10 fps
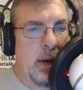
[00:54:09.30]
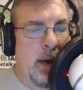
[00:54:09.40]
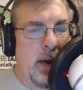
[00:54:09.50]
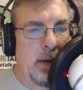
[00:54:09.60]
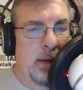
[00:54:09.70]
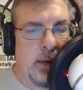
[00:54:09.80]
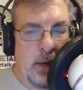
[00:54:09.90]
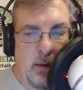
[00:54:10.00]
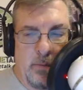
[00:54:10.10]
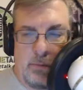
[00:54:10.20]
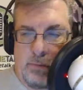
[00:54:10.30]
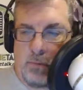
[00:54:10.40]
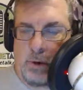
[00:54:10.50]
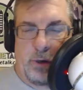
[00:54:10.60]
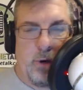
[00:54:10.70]
And
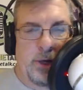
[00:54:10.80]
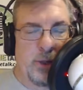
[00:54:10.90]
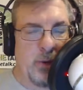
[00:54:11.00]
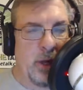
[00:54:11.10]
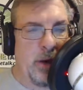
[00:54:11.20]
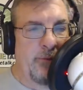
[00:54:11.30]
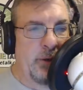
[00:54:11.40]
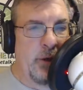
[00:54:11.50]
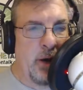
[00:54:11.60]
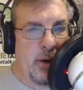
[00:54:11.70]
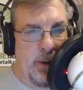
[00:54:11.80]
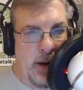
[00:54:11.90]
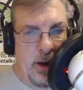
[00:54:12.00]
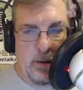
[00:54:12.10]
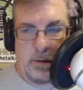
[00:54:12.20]
one question we love to talk
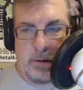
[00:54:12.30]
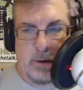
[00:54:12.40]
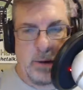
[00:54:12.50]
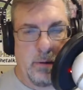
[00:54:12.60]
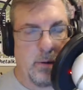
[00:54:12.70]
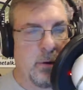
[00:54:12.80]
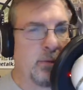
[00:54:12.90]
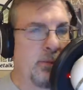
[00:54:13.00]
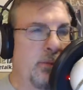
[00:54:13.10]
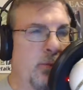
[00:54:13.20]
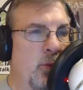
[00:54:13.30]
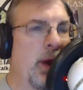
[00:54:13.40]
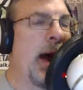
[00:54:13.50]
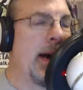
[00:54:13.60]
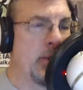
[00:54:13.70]
about, or
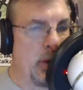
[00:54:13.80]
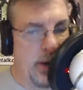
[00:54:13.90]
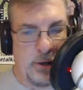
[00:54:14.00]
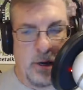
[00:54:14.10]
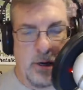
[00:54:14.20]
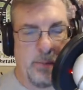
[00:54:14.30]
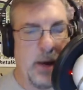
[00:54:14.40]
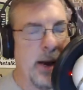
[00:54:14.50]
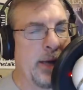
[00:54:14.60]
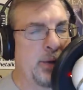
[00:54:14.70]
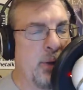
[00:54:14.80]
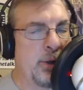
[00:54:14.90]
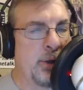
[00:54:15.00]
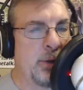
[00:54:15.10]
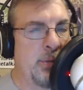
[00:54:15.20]
one item we like to talk about and ask
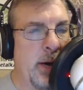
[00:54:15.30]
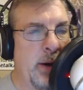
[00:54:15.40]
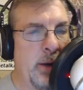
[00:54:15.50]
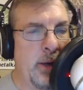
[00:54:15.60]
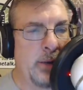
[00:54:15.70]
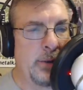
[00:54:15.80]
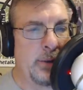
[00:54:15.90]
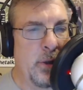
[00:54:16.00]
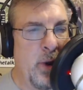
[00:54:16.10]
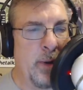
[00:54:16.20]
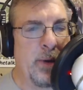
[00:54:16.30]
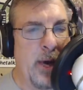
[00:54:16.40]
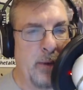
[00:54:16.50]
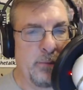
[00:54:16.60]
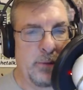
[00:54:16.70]
questions about, is
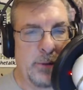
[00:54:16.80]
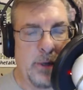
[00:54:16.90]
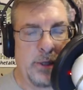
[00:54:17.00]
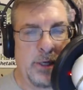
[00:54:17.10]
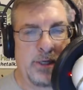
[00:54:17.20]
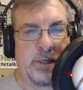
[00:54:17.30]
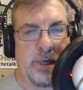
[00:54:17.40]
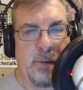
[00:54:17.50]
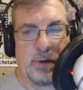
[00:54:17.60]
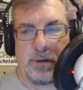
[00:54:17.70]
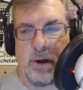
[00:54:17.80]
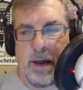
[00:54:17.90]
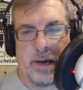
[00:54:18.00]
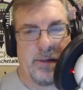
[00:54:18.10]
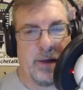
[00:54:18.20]
webcams. Jesse's keeping
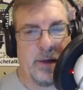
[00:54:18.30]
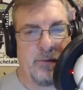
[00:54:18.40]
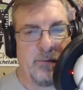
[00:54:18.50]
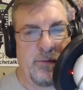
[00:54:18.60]
track, I think, of.